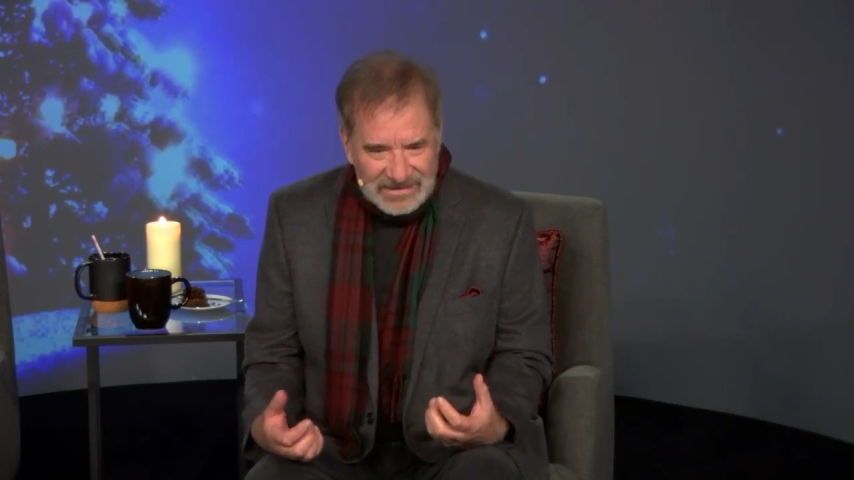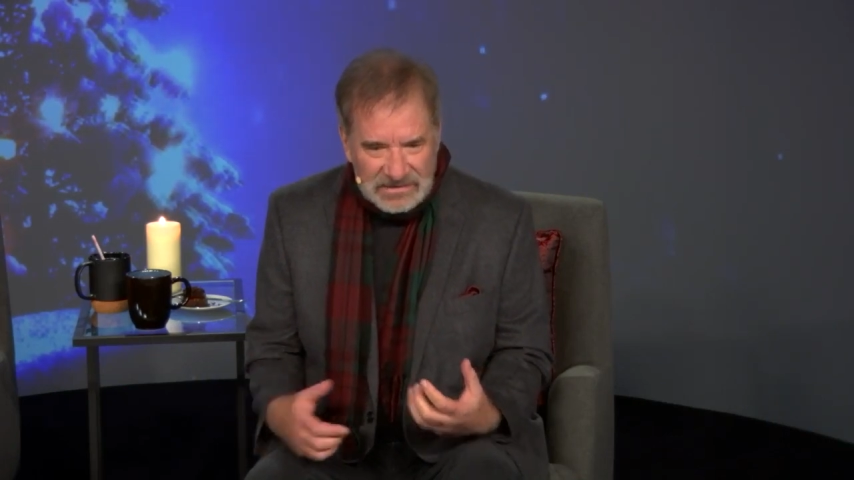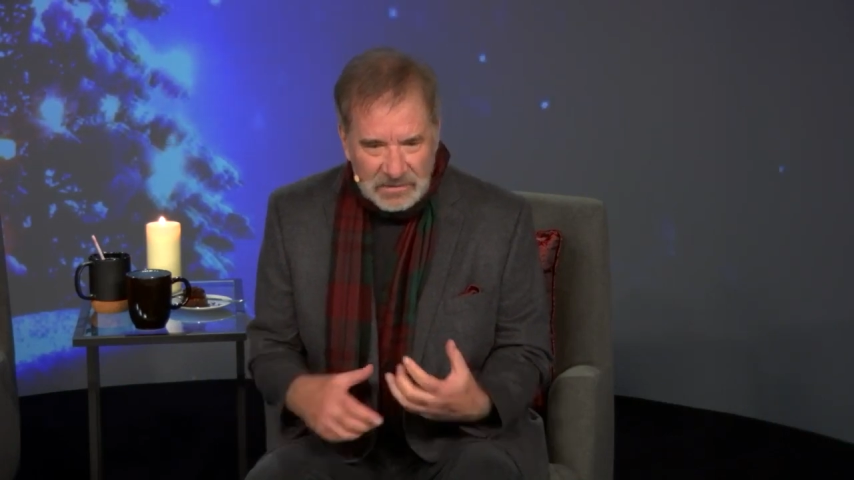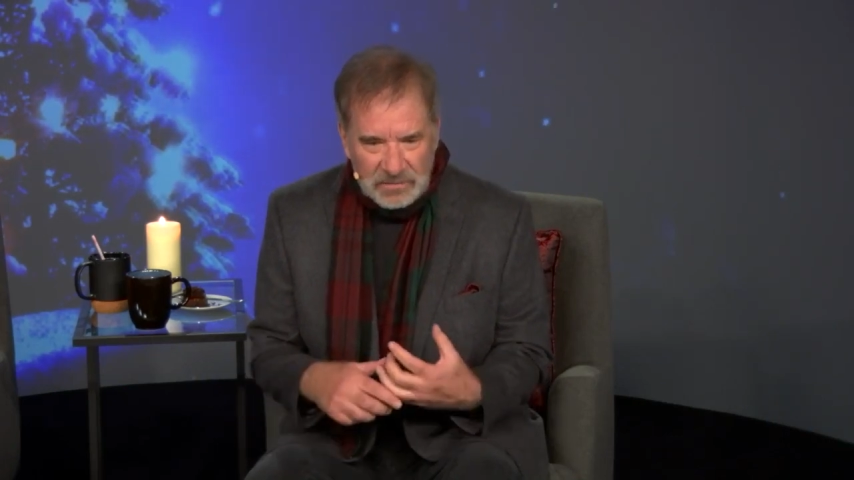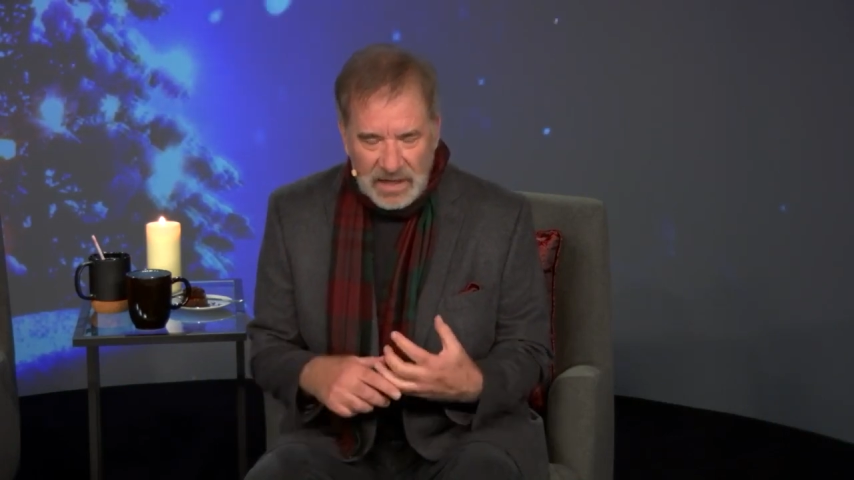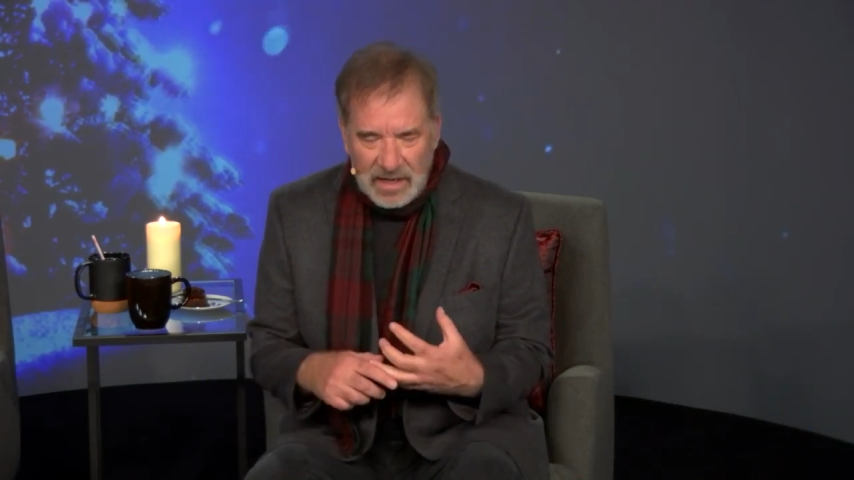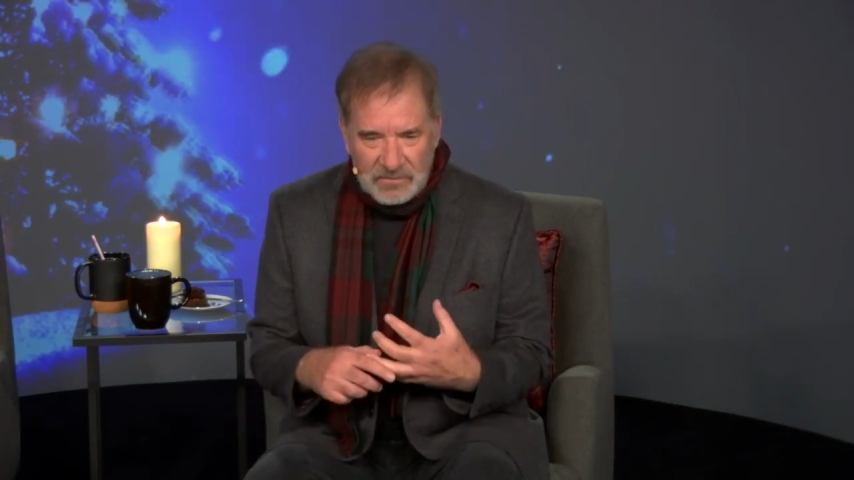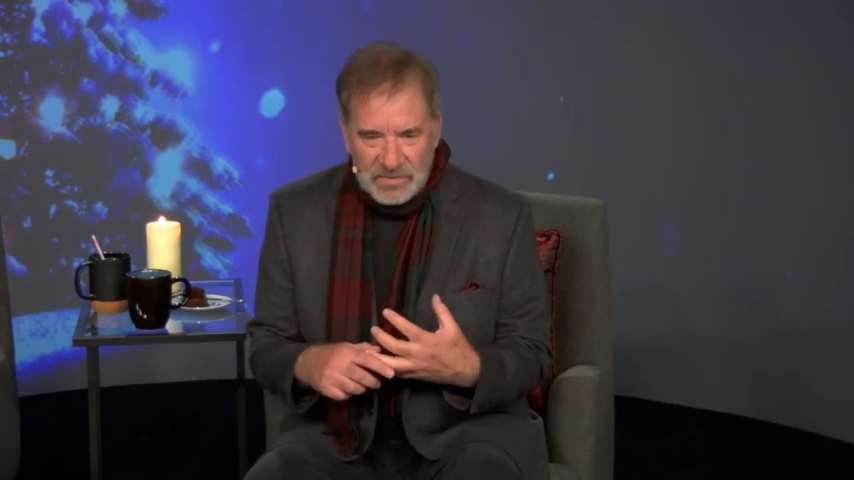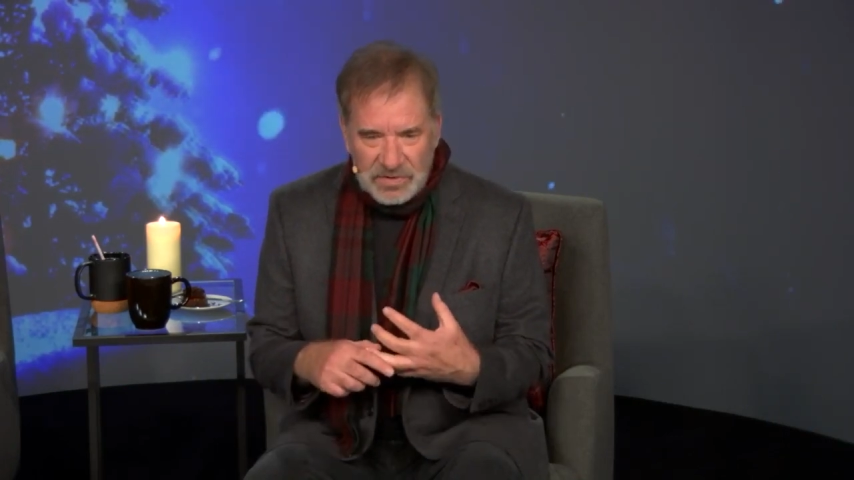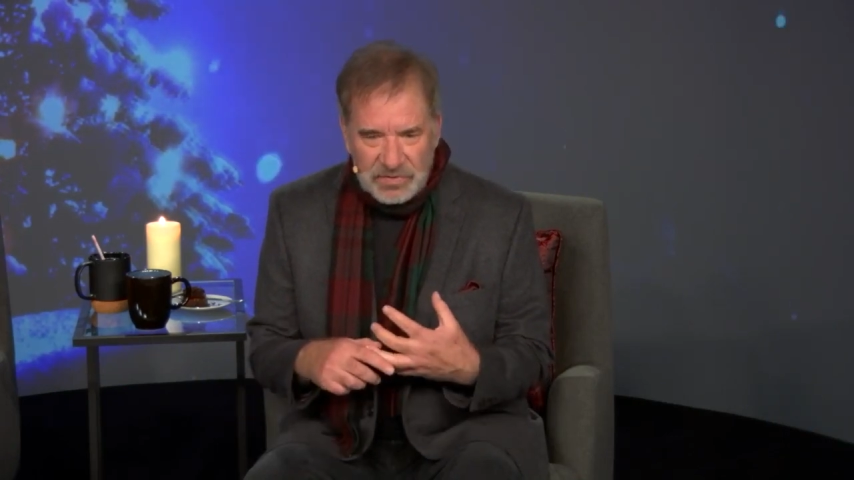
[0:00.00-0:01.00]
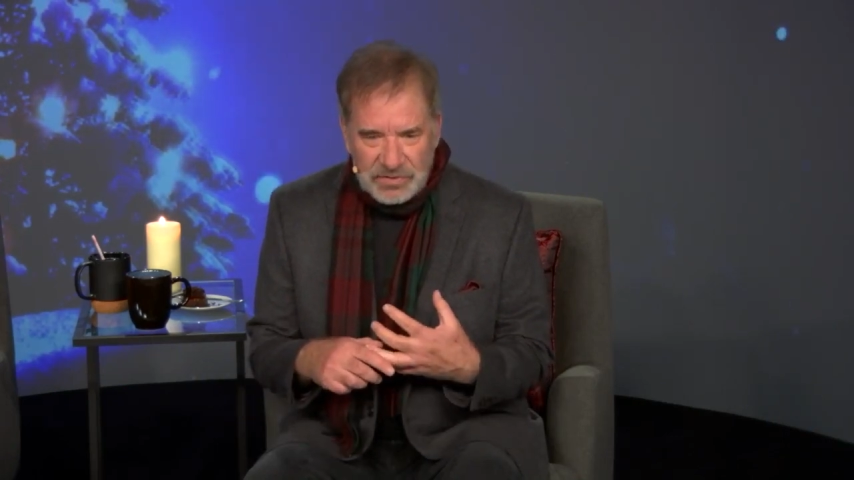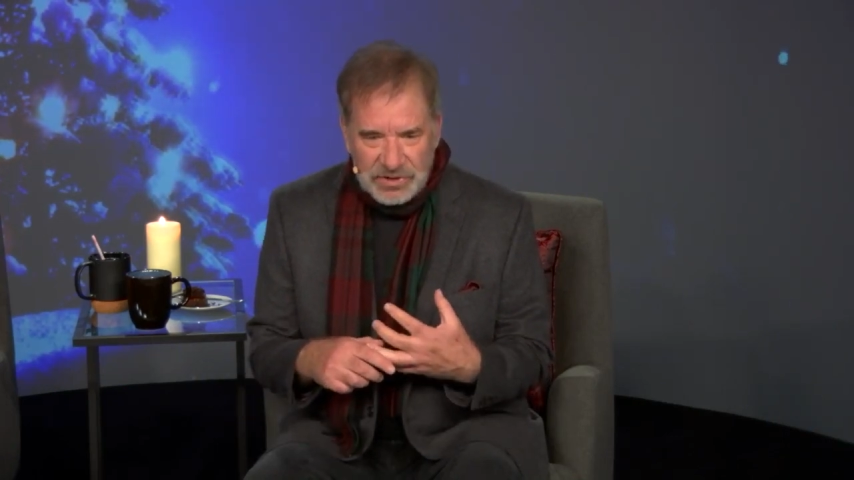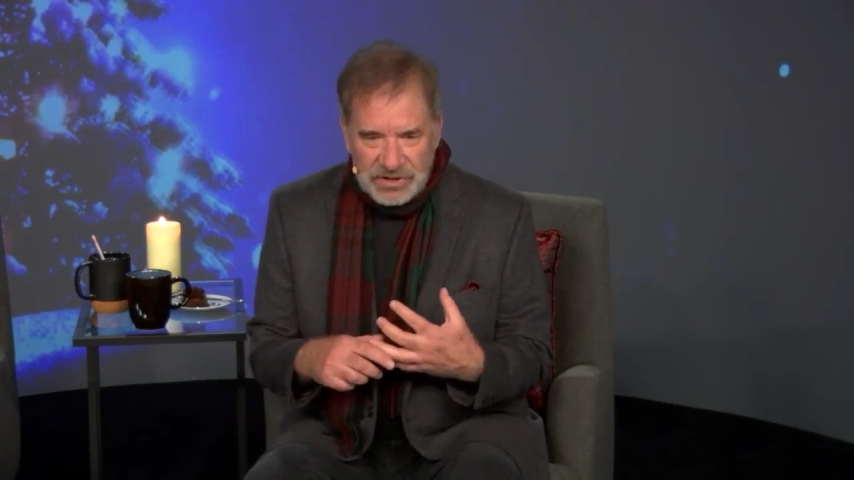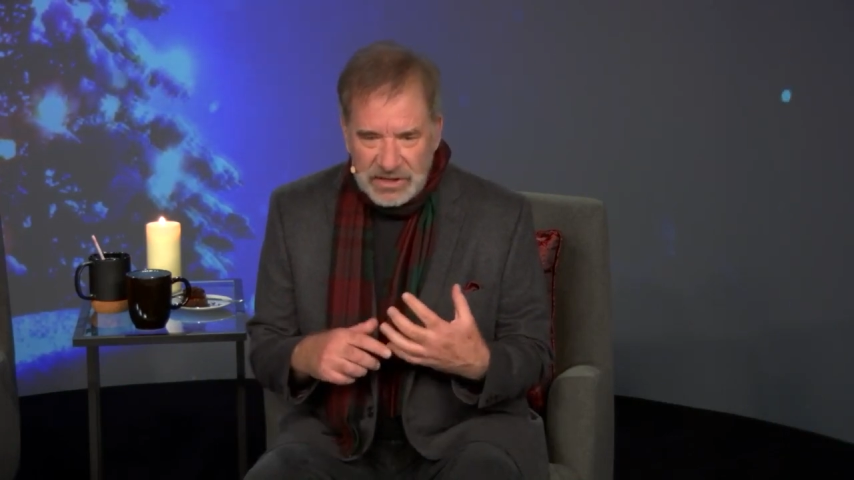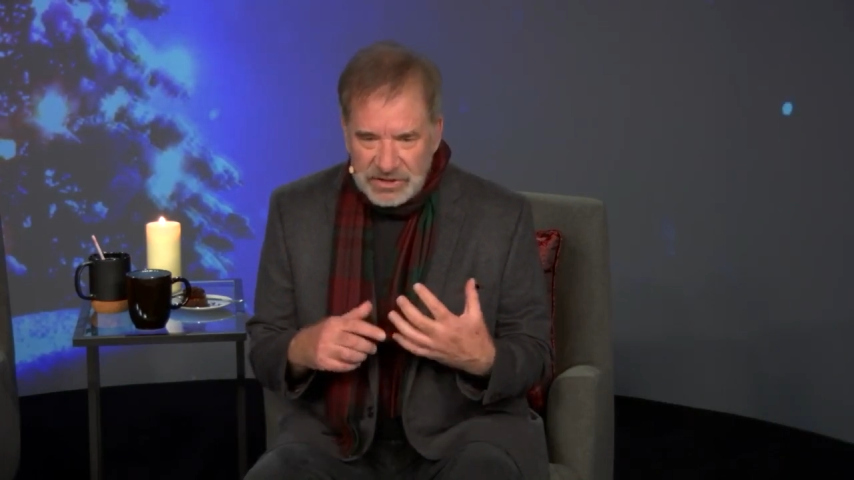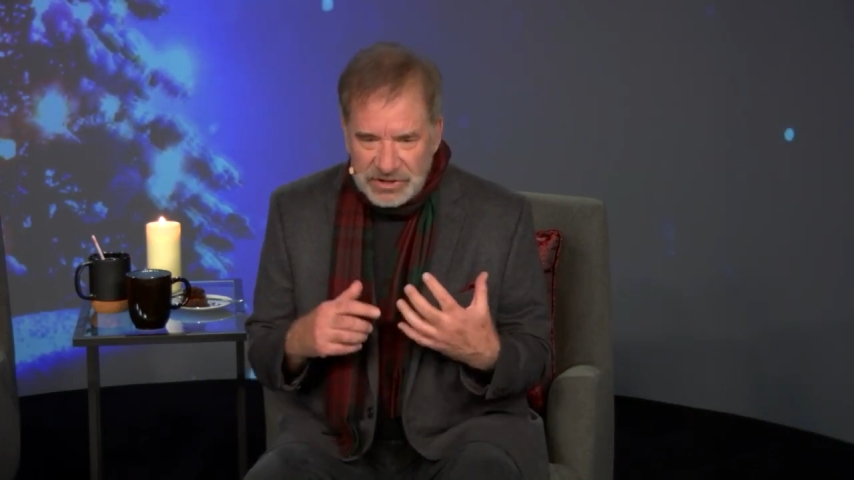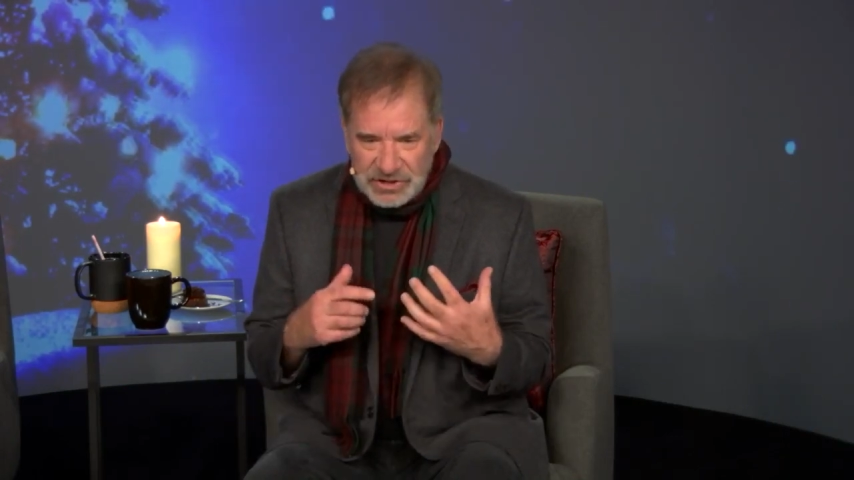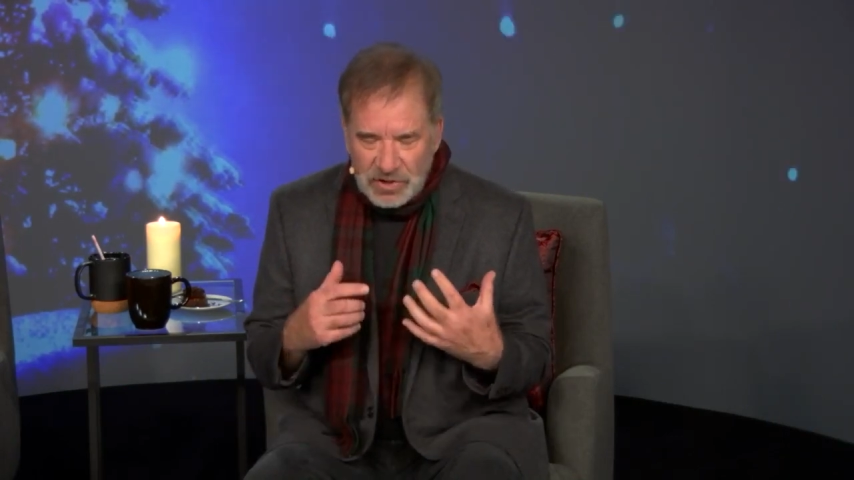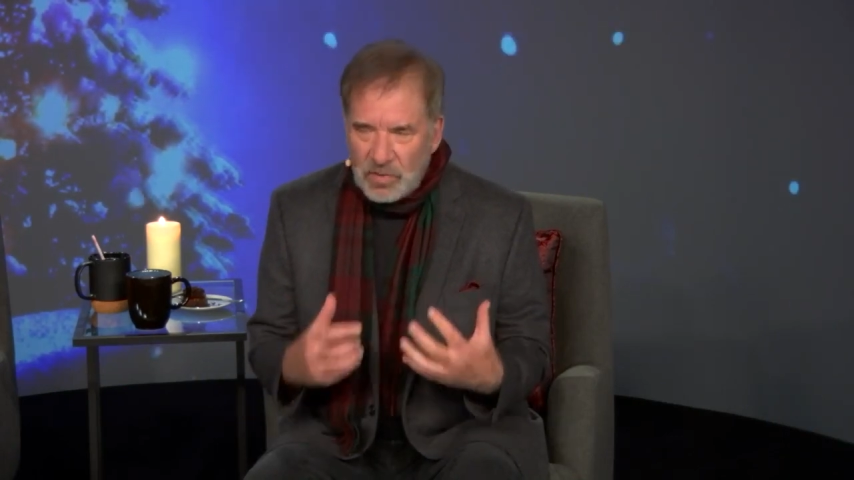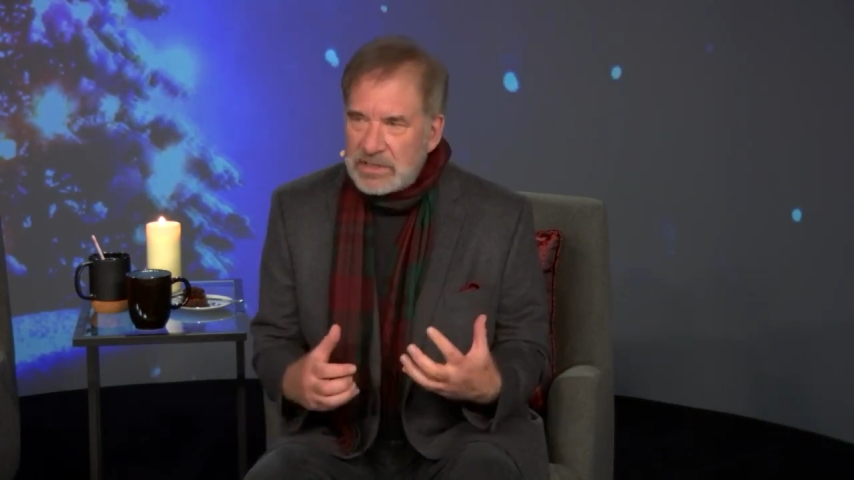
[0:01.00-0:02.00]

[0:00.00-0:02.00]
Sometimes it's so